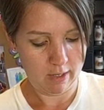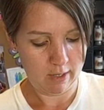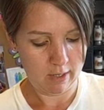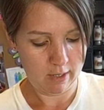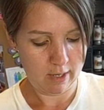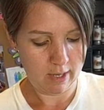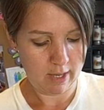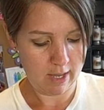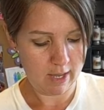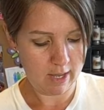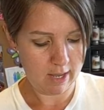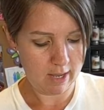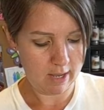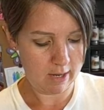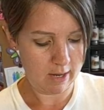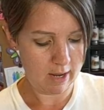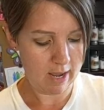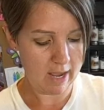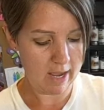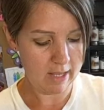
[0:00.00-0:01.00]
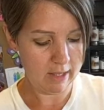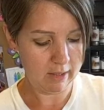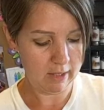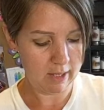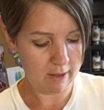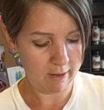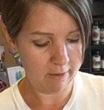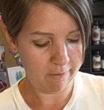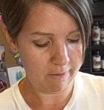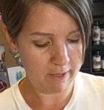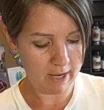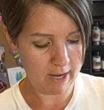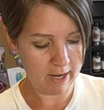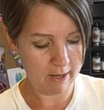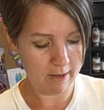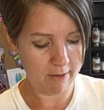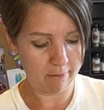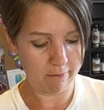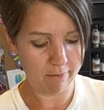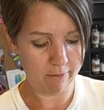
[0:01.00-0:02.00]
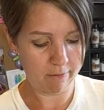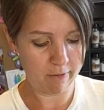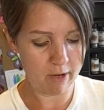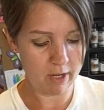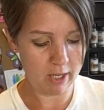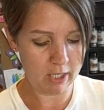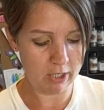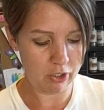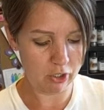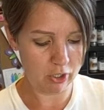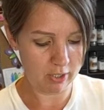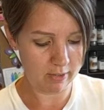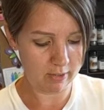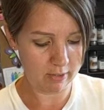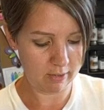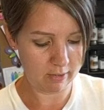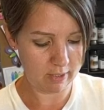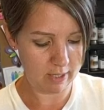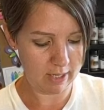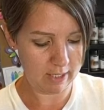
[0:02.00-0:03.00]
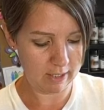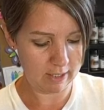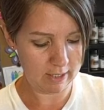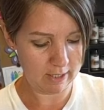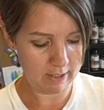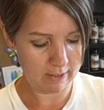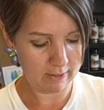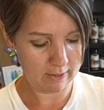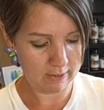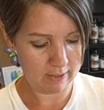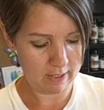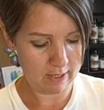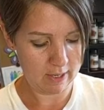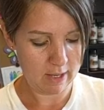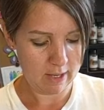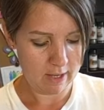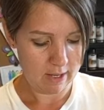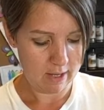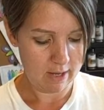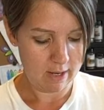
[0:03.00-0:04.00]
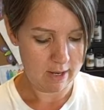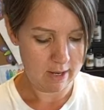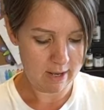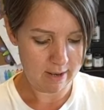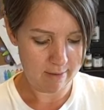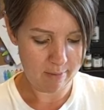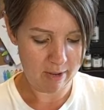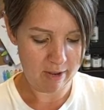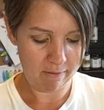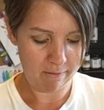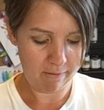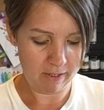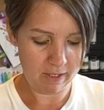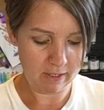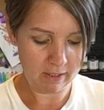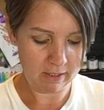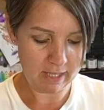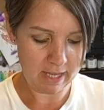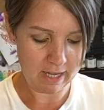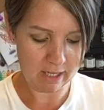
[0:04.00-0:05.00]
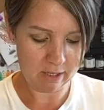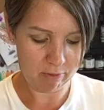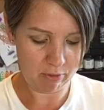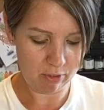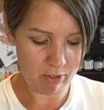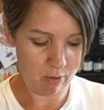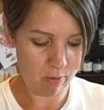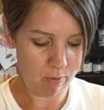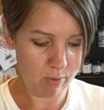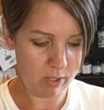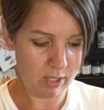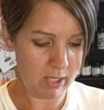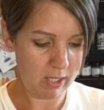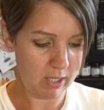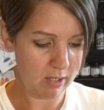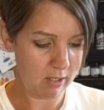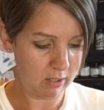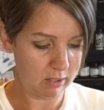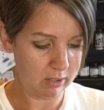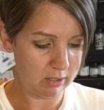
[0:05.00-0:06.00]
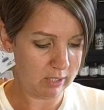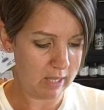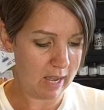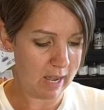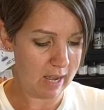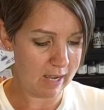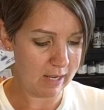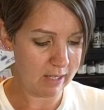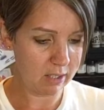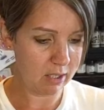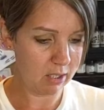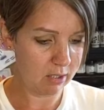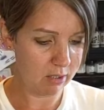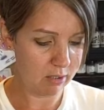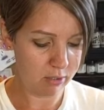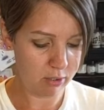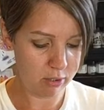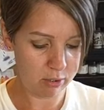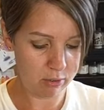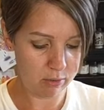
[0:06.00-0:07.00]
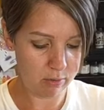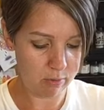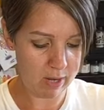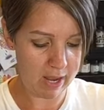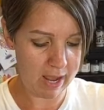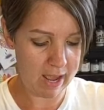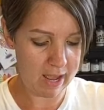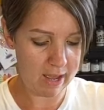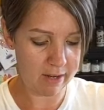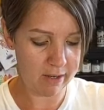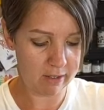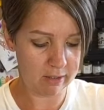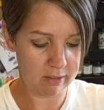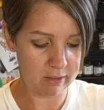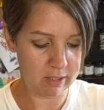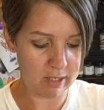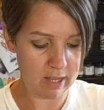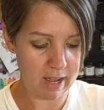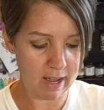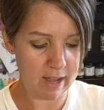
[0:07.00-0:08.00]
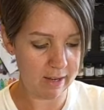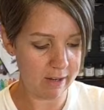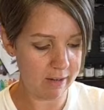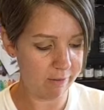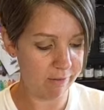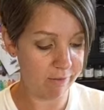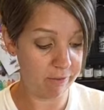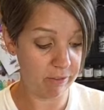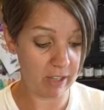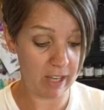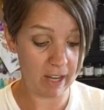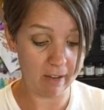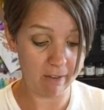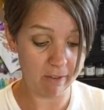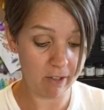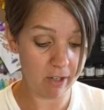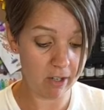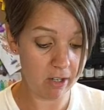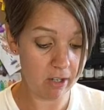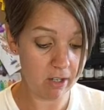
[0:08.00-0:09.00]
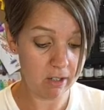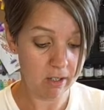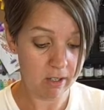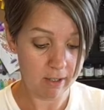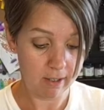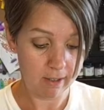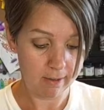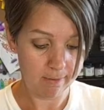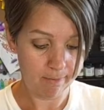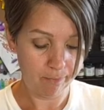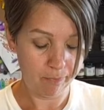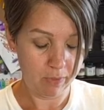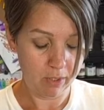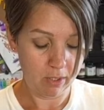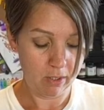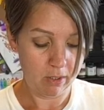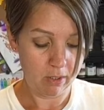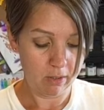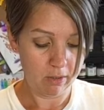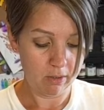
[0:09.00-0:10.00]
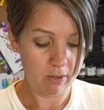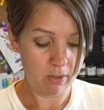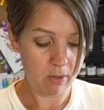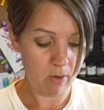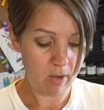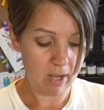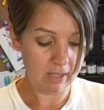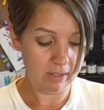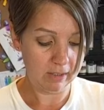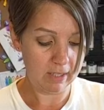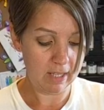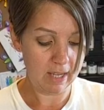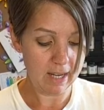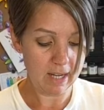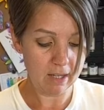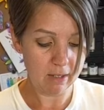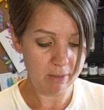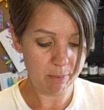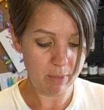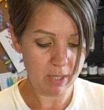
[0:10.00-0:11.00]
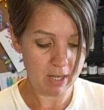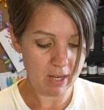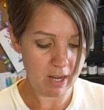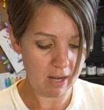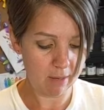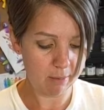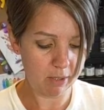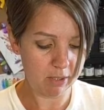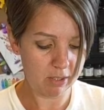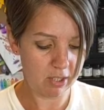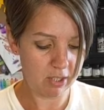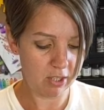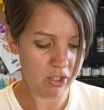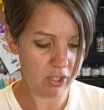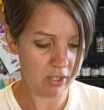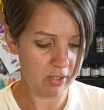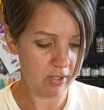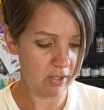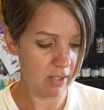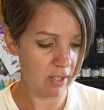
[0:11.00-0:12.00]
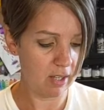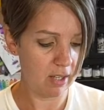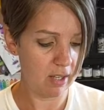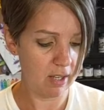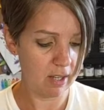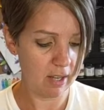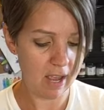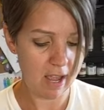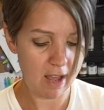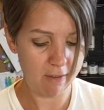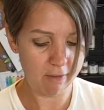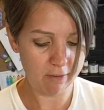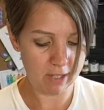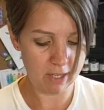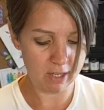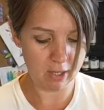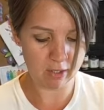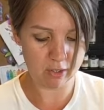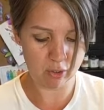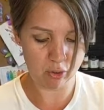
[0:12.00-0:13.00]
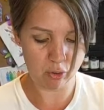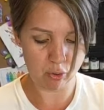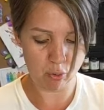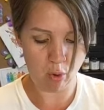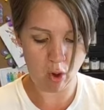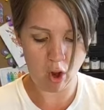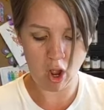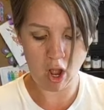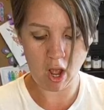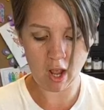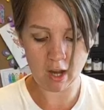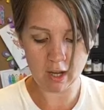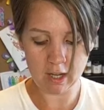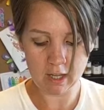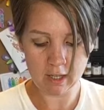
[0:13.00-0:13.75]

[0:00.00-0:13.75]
And I love kind of funky cheeses like this. I feel like you don't need a lot to add a lot of flavor. So I like being able to just have like a strong